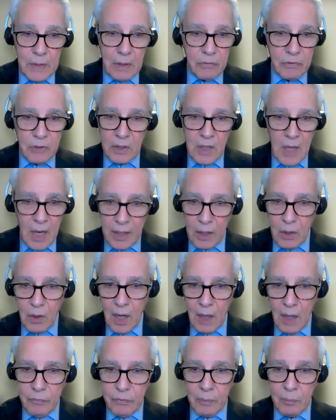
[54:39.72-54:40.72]
to cut it
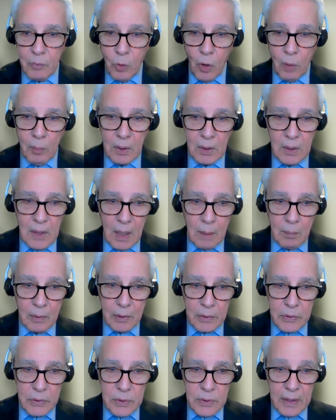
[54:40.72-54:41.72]
off from normal
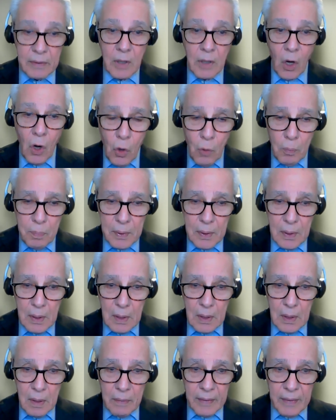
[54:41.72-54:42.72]
commerce in the hope
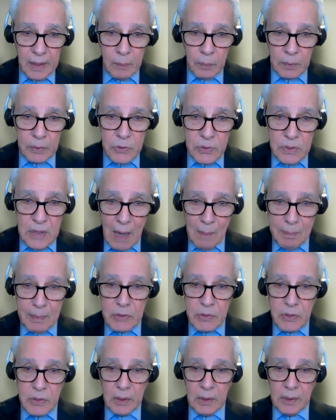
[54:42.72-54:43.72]
that it will stop
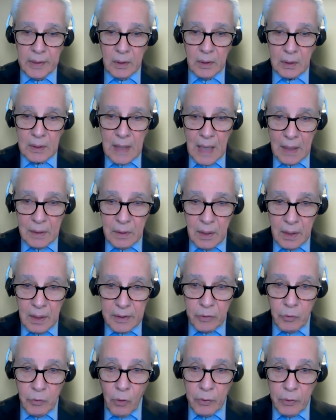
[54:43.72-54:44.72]
its illegal conduct
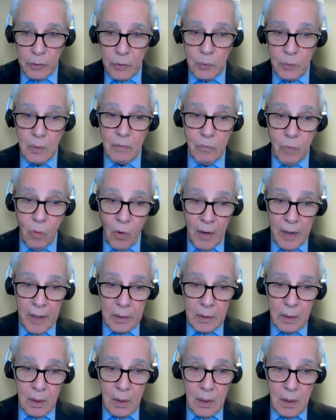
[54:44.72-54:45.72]
in order to
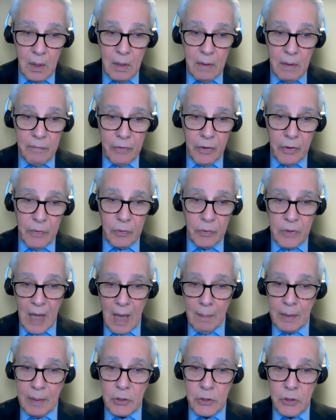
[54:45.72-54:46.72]
avoid further
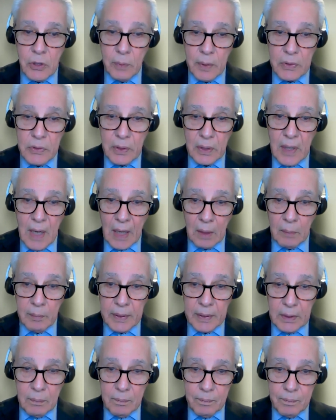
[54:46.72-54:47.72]
damage to its
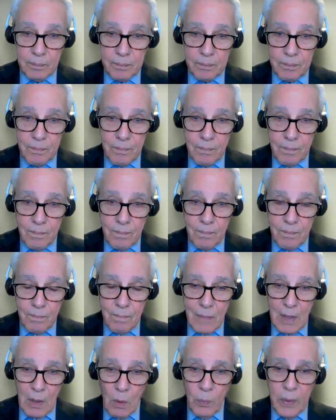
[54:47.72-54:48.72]
economy.
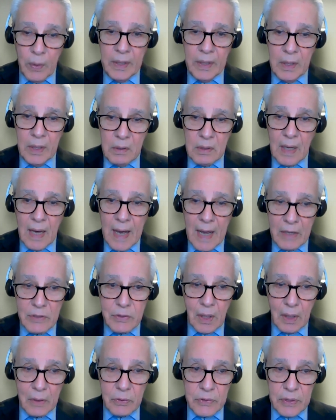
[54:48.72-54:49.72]
We need to
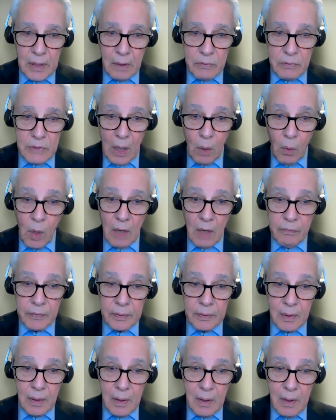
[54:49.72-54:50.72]
ask ourselves, how
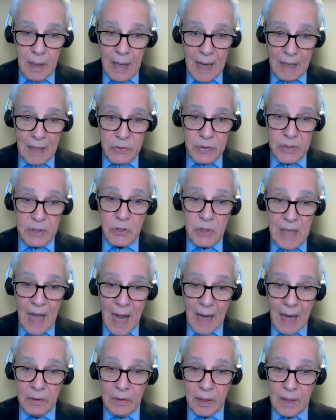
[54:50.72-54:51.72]
often has this
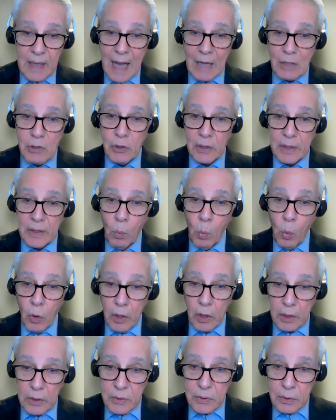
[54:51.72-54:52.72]
tactic actually
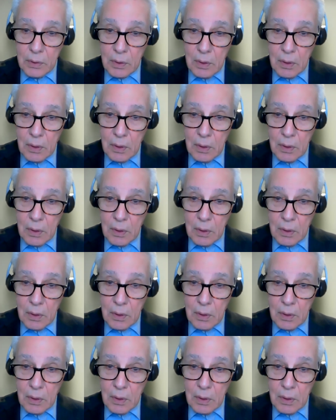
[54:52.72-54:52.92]
worked?